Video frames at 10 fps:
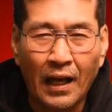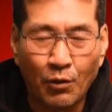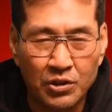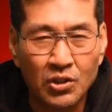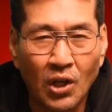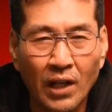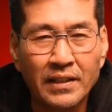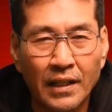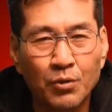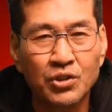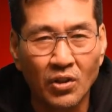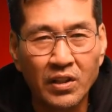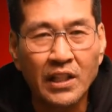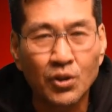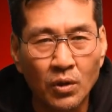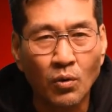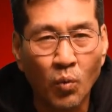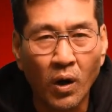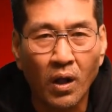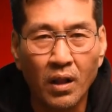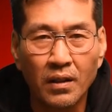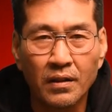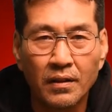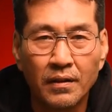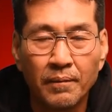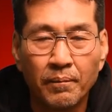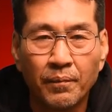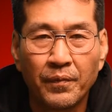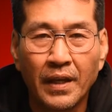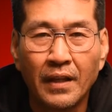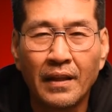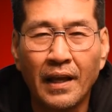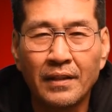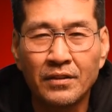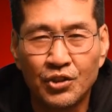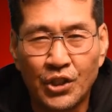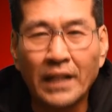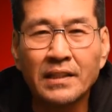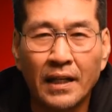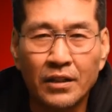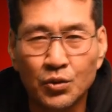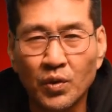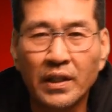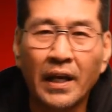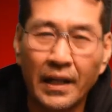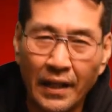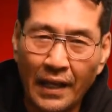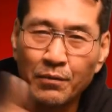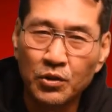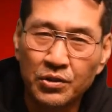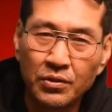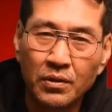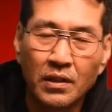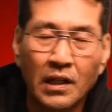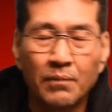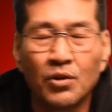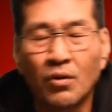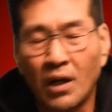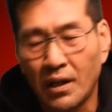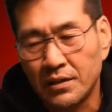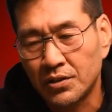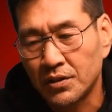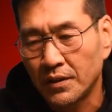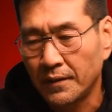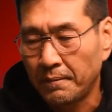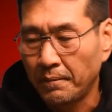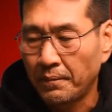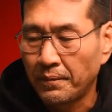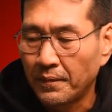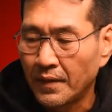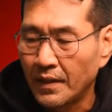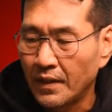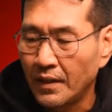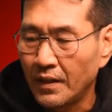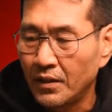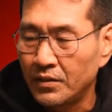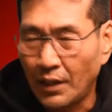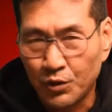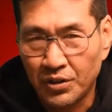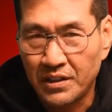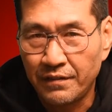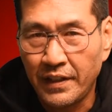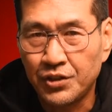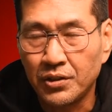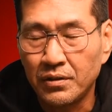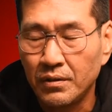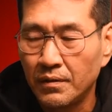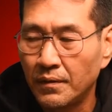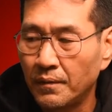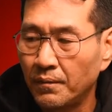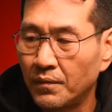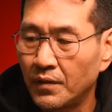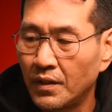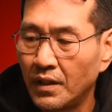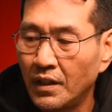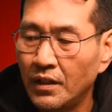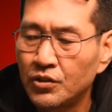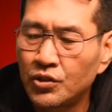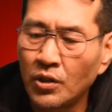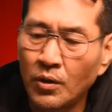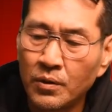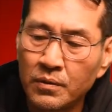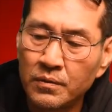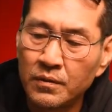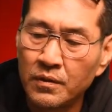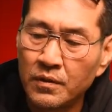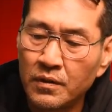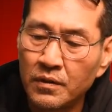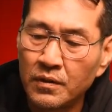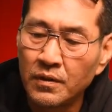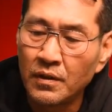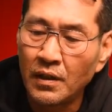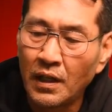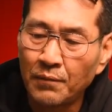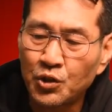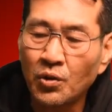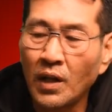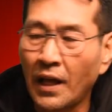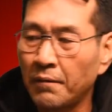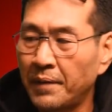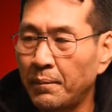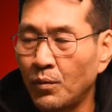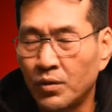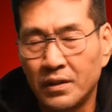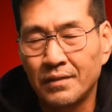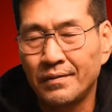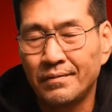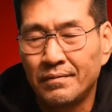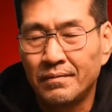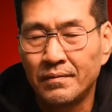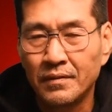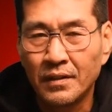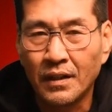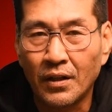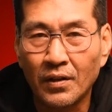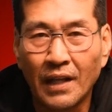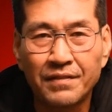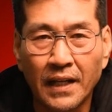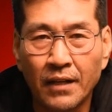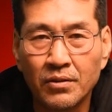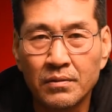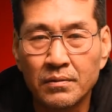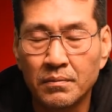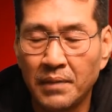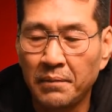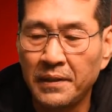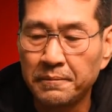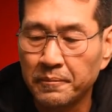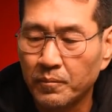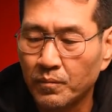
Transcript: I was taught that it was a literal wall that the Gentiles were not able to come across. There was a division. So I'm sure a lot of people were, you know, left out maybe.